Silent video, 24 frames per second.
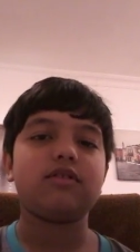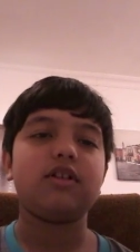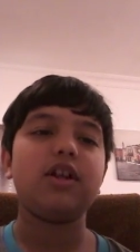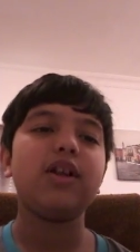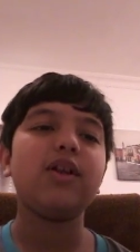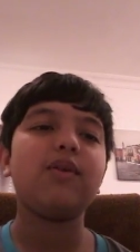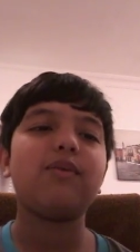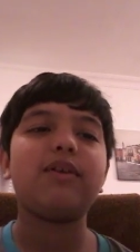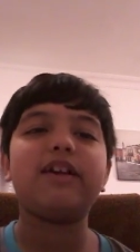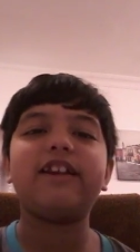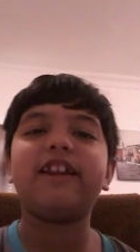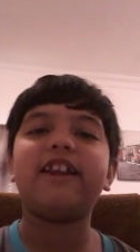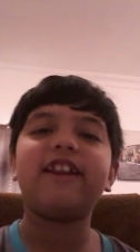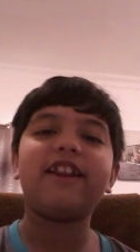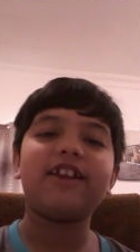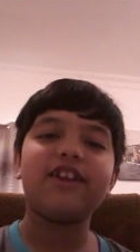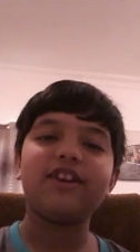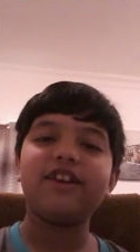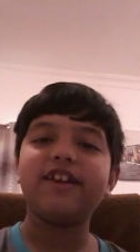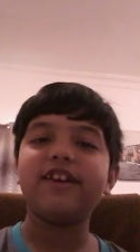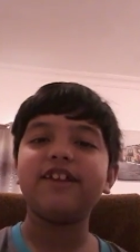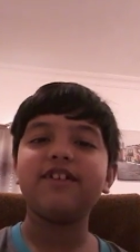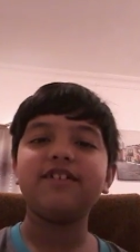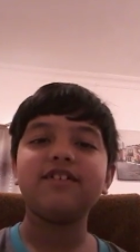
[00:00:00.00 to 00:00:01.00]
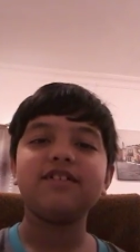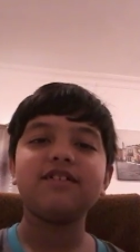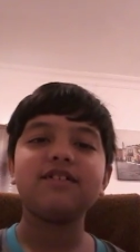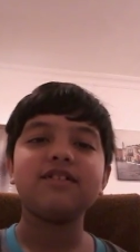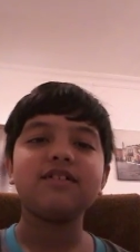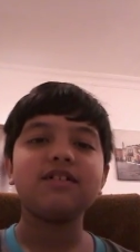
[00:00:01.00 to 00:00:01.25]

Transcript: You know what then I did?